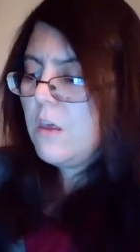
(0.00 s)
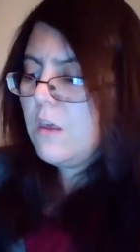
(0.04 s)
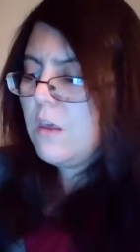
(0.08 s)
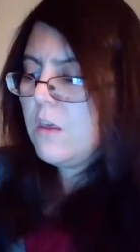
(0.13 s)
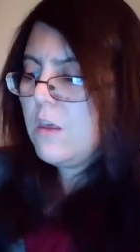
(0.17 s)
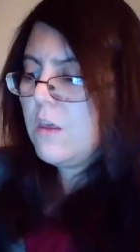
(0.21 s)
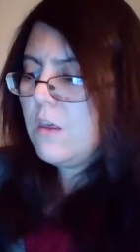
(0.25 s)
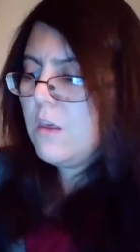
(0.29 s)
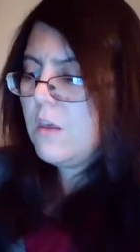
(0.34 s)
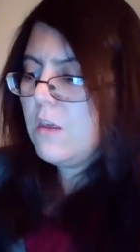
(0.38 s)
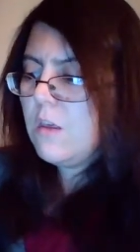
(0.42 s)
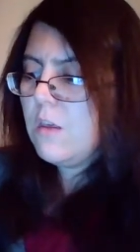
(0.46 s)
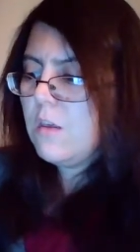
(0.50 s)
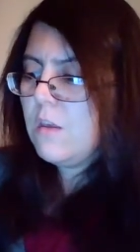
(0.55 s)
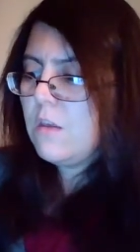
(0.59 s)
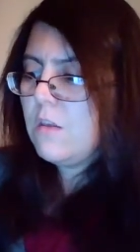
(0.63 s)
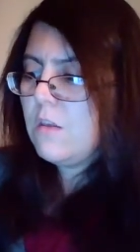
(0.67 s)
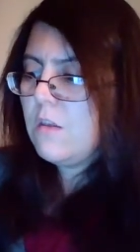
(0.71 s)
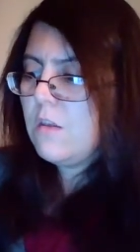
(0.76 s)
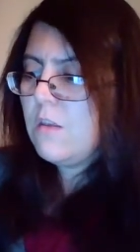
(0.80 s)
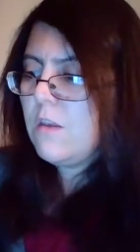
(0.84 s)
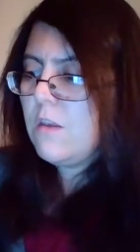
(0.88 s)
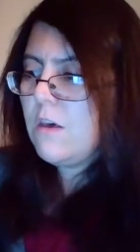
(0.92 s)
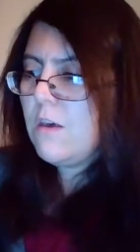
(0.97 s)

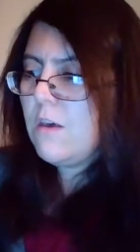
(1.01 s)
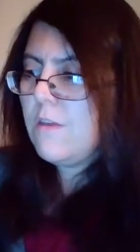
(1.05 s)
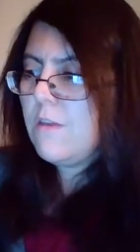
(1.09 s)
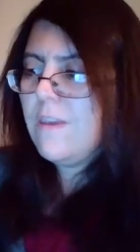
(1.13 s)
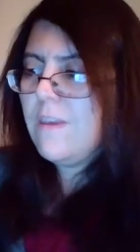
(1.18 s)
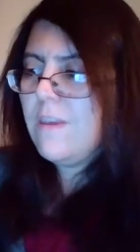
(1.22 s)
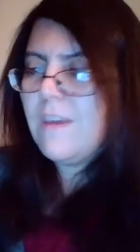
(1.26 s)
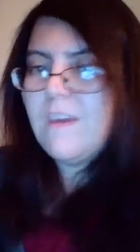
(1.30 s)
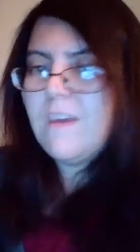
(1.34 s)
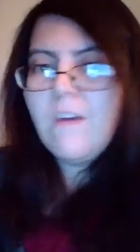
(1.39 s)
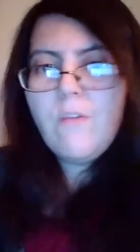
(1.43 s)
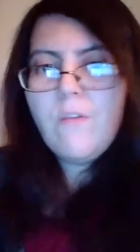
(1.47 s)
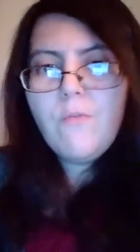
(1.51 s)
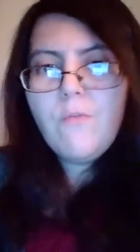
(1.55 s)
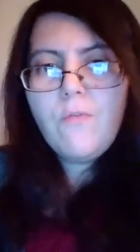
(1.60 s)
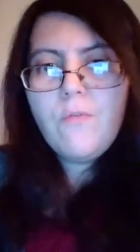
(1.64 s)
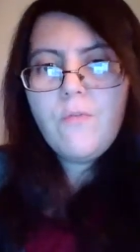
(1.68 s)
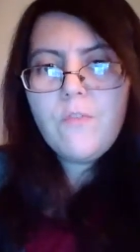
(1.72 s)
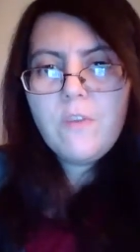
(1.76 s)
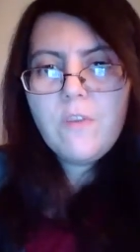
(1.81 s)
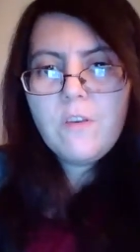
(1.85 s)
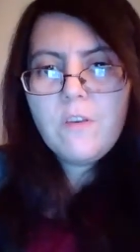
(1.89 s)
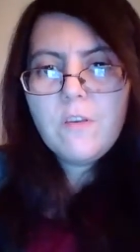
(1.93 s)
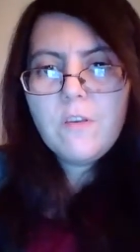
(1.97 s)
the
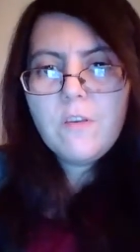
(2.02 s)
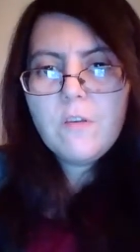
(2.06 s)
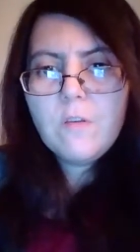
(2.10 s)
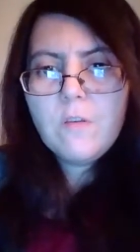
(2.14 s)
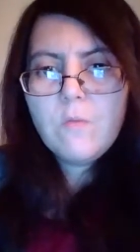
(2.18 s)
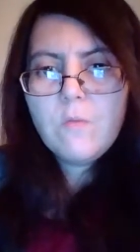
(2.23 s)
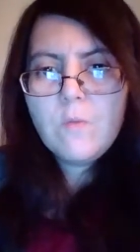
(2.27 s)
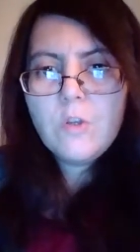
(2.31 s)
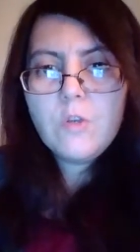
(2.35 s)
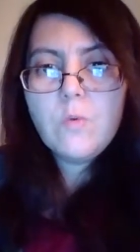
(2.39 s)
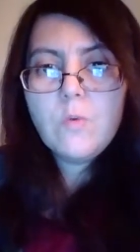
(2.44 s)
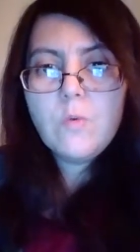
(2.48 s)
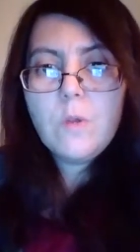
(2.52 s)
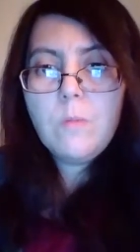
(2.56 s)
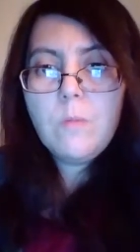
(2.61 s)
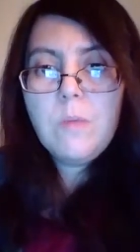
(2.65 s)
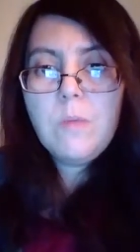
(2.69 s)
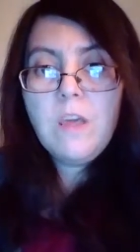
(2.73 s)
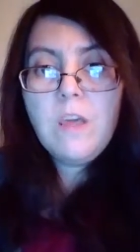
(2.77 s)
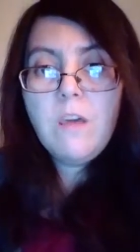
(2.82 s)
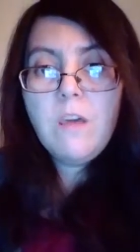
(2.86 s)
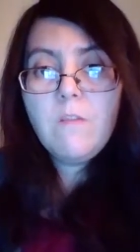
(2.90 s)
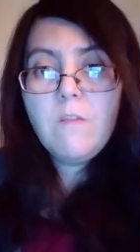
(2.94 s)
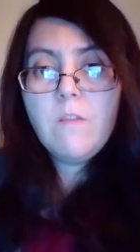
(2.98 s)
gift which will
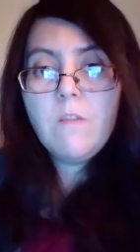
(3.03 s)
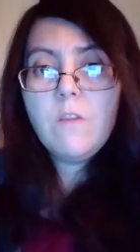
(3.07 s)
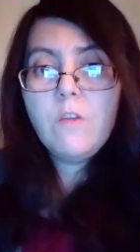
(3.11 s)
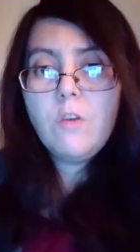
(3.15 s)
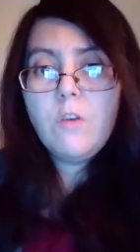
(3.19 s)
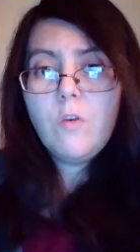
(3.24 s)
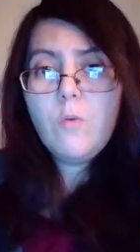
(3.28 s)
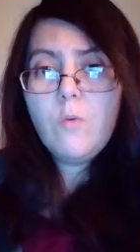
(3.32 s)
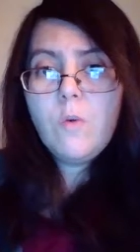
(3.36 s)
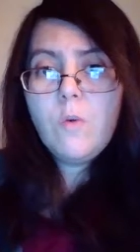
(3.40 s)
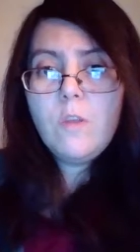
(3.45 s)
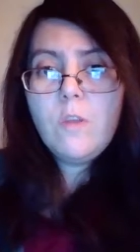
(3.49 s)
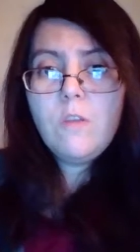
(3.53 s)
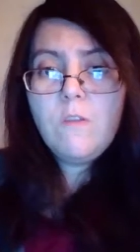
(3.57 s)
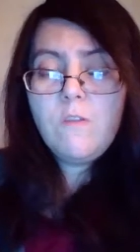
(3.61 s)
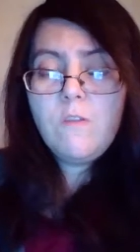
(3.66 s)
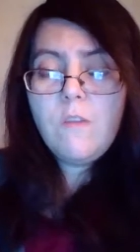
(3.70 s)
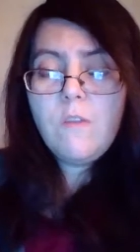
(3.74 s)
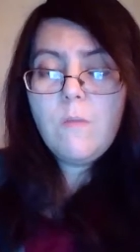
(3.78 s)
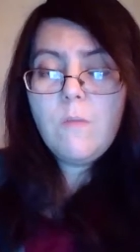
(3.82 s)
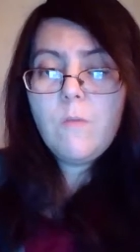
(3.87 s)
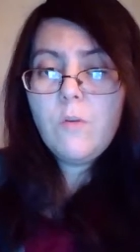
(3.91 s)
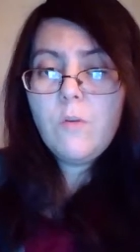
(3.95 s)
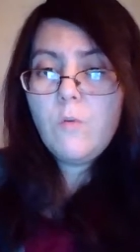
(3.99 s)
be given to you in
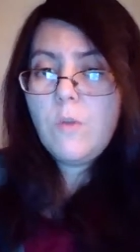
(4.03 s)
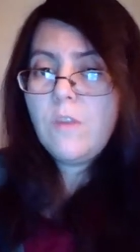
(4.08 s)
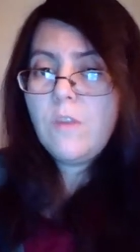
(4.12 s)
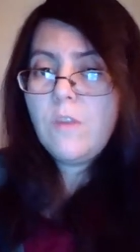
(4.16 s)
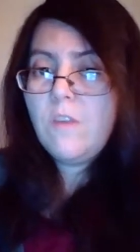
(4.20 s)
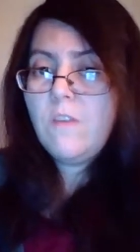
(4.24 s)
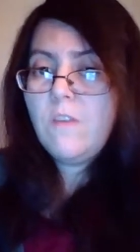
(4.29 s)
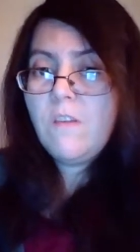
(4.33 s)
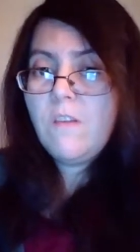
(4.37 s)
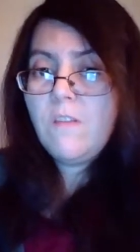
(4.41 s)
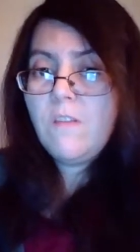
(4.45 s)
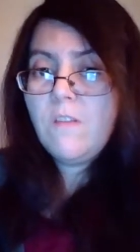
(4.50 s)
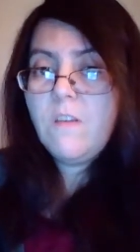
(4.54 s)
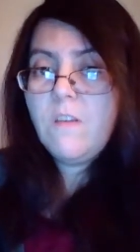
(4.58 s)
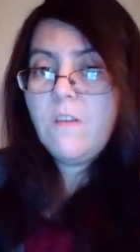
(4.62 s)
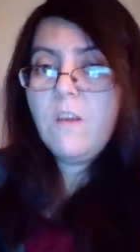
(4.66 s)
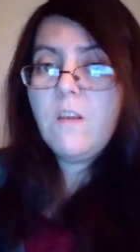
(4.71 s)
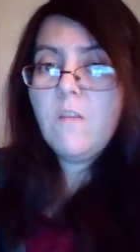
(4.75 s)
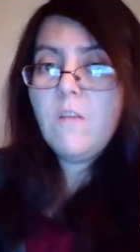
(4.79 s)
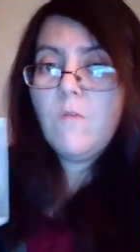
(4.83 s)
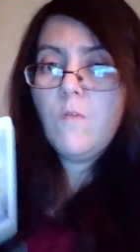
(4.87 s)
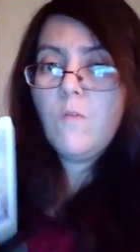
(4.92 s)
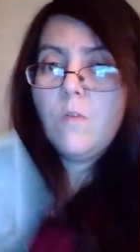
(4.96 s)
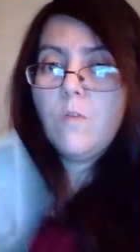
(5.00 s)
December
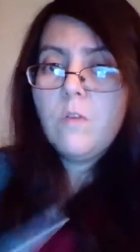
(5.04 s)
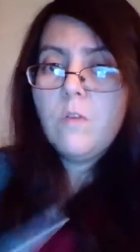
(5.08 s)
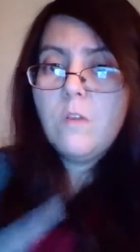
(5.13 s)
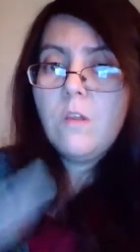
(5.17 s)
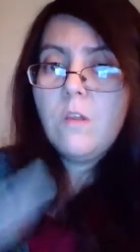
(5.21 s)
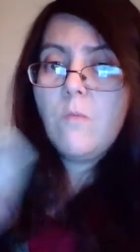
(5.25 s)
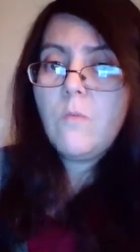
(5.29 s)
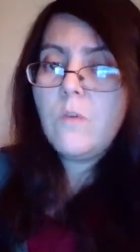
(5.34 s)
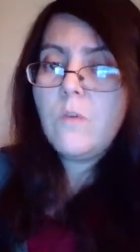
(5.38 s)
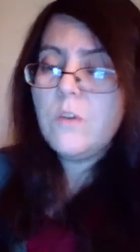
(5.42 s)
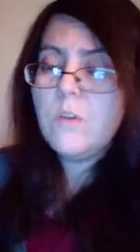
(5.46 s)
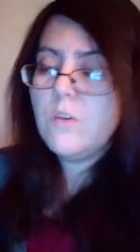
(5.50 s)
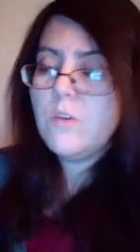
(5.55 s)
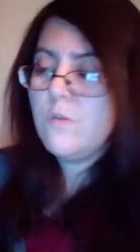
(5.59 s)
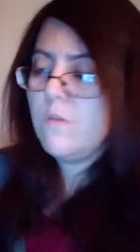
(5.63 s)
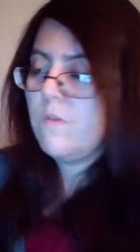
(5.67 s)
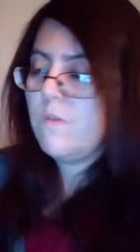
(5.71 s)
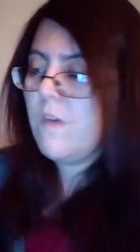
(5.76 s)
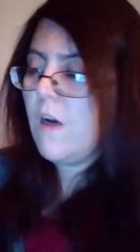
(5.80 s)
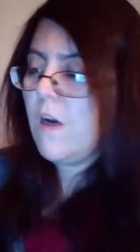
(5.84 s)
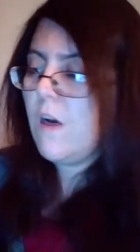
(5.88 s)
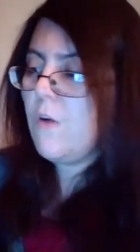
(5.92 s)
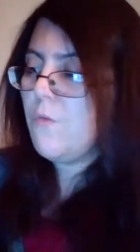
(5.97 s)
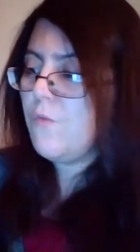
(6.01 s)
2016 if you liberate
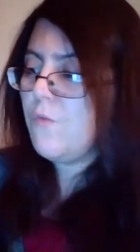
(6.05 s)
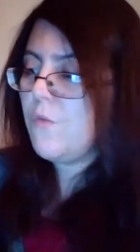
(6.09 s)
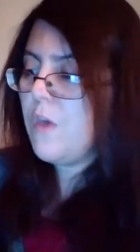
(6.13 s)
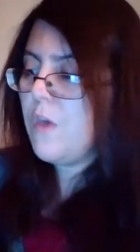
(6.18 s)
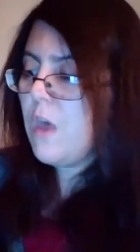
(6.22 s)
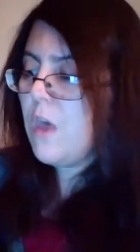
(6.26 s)
yourself